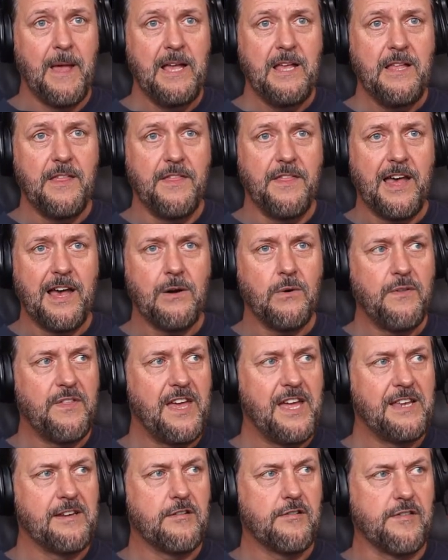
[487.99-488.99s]
That will
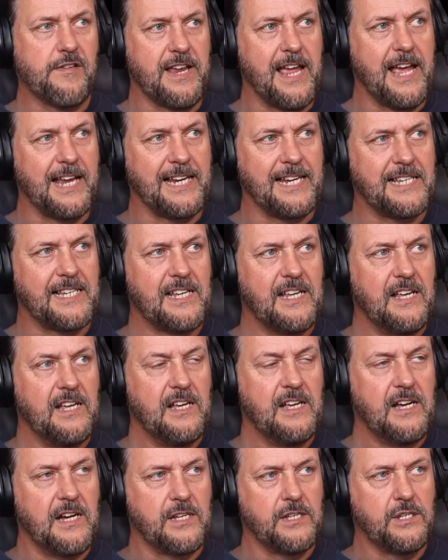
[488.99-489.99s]
then create
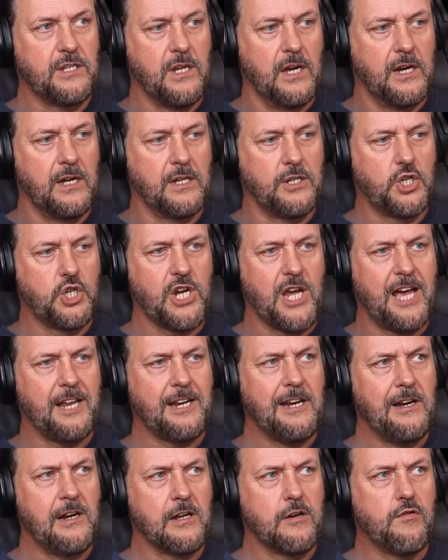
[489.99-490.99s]
a
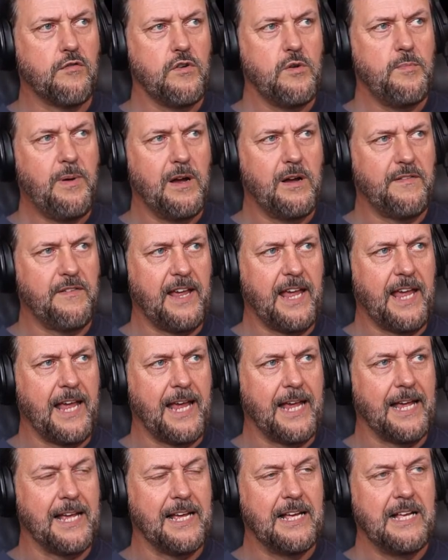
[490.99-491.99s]
channel, a group over
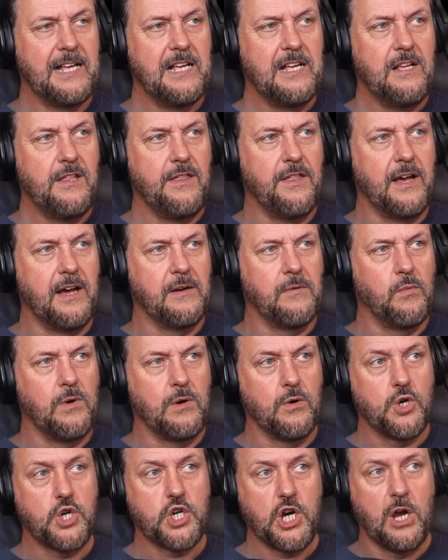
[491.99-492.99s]
here that will
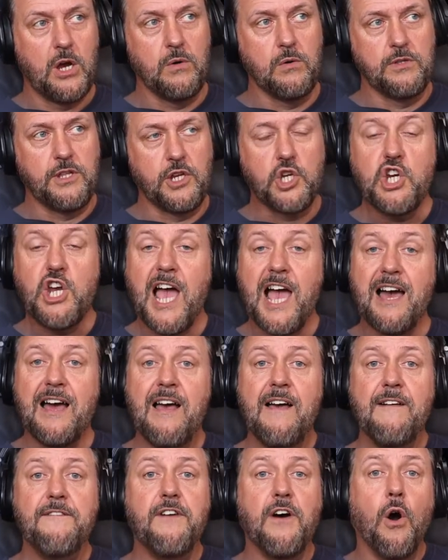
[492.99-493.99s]
show the chat
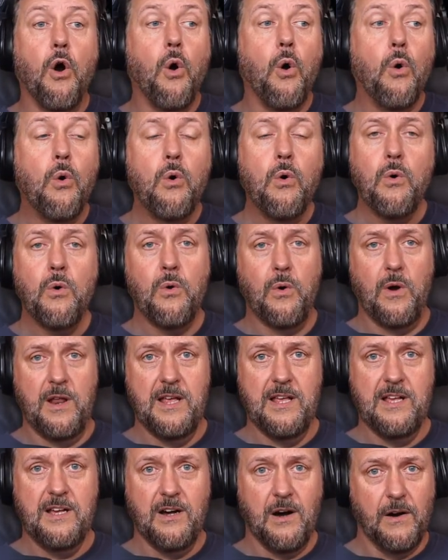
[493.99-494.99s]
for all
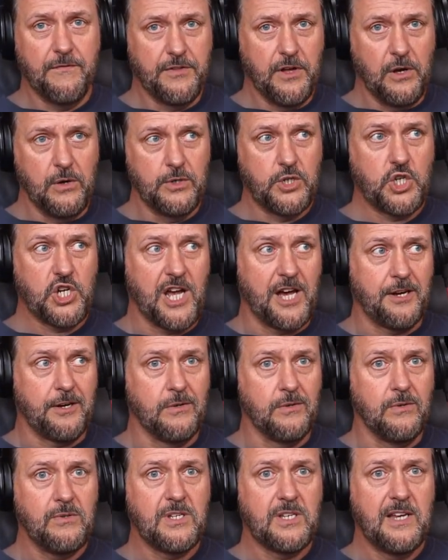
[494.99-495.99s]
of those
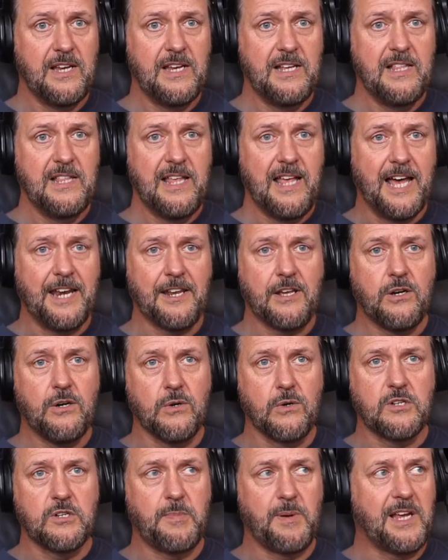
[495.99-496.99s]
channels. And of
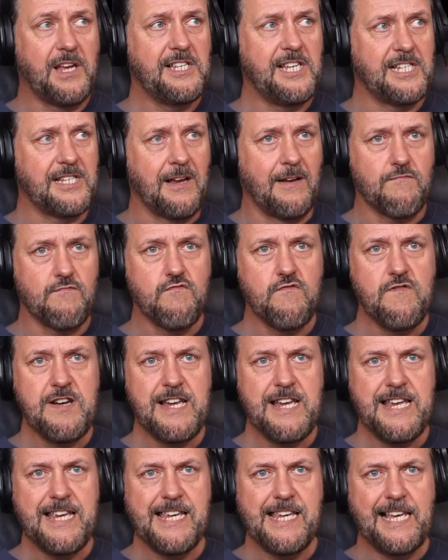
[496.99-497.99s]
course, because it's a
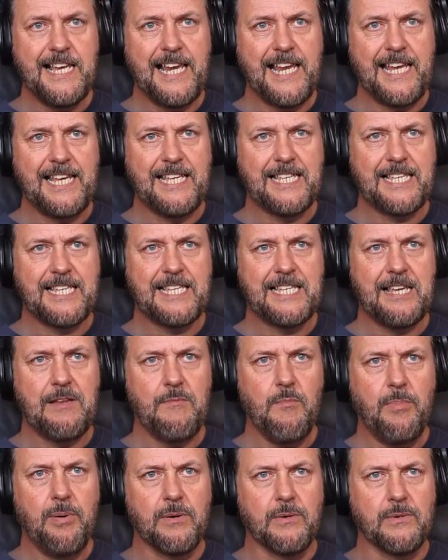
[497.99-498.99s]
really
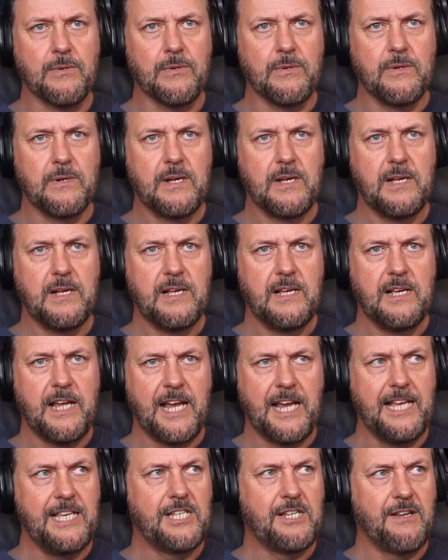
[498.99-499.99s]
simple
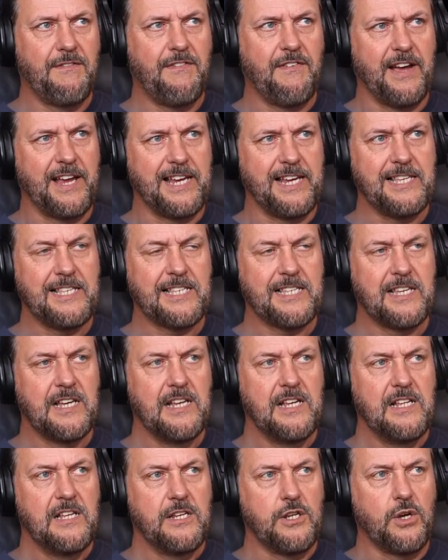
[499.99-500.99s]
interface,
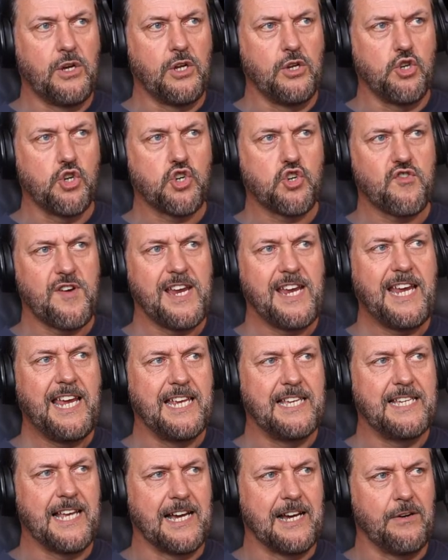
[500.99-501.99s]
you can shrink it
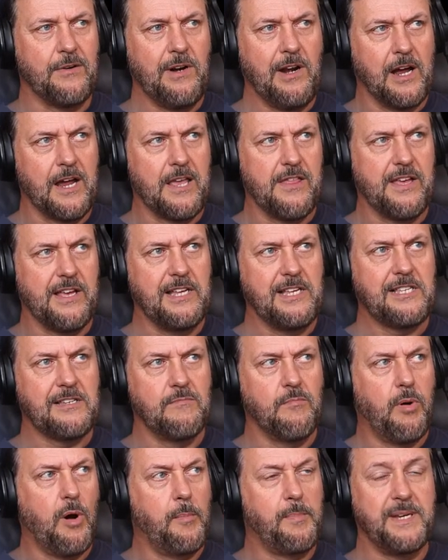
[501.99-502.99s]
down like this and
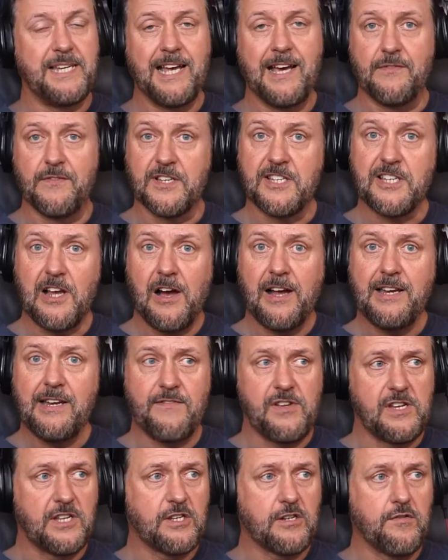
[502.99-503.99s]
pop it down the side of your
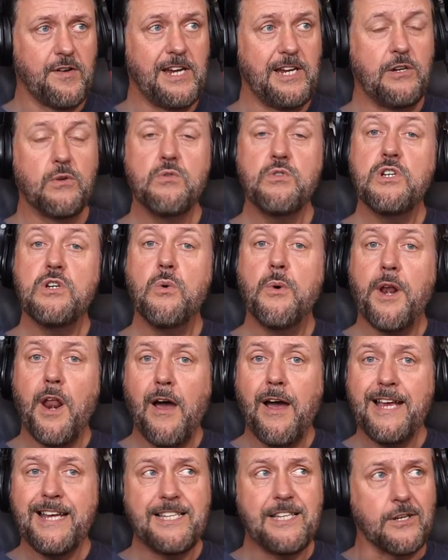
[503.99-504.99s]
screen, or do what
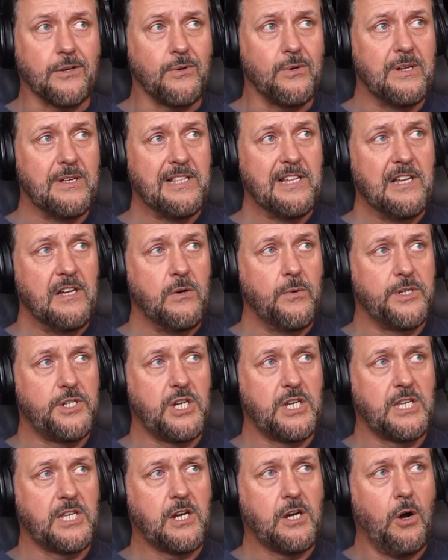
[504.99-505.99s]
I do, which is
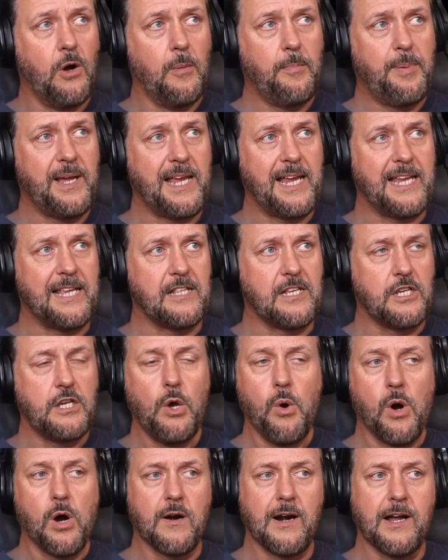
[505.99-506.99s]
copy the
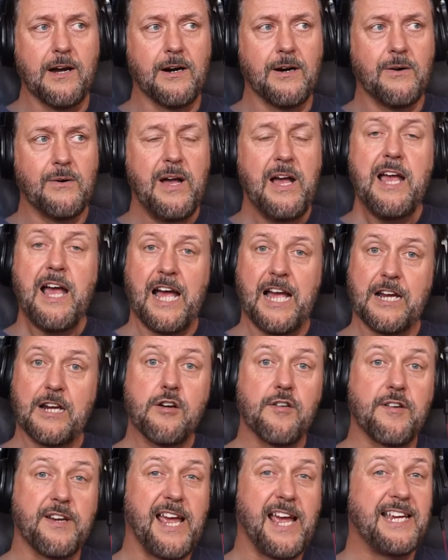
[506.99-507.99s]
URL and
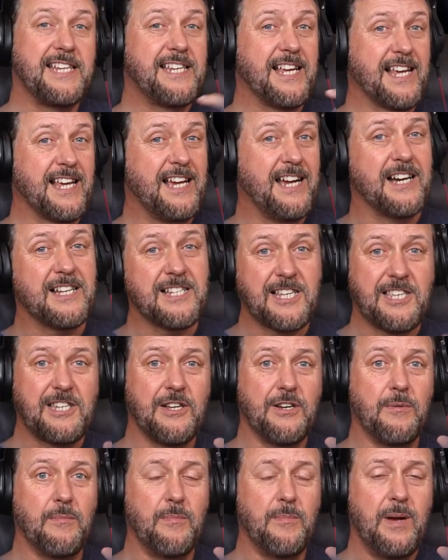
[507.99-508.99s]
create a
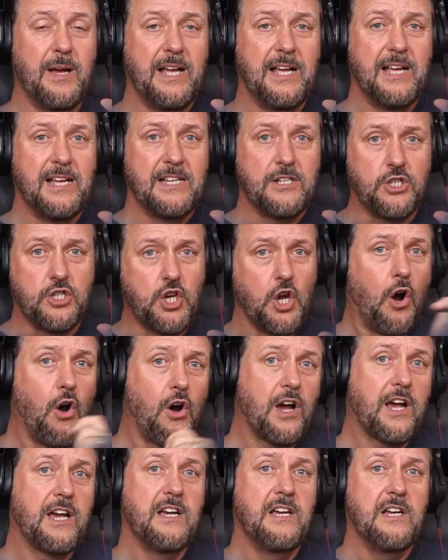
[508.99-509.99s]
custom
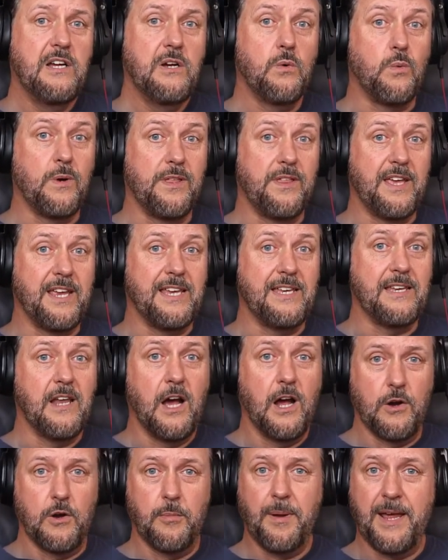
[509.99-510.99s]
doc within
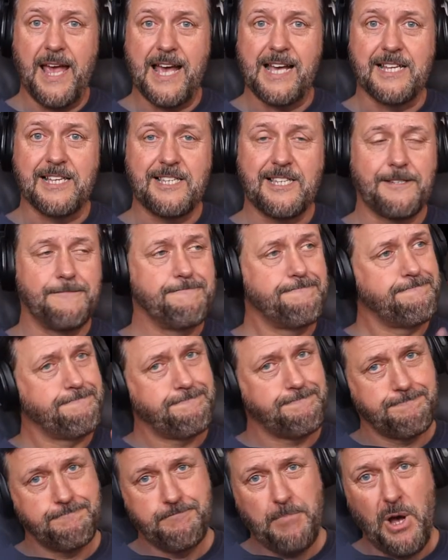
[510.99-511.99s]
OBS.
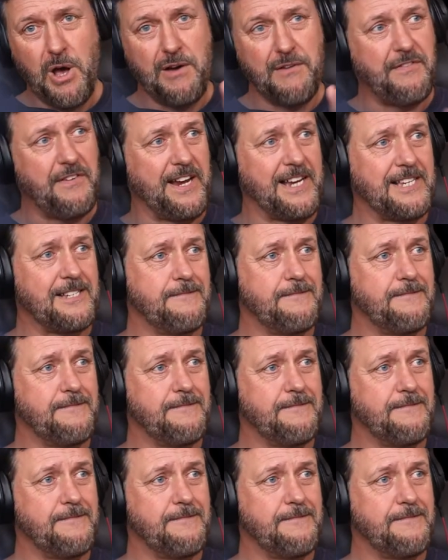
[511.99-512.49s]
Perfect.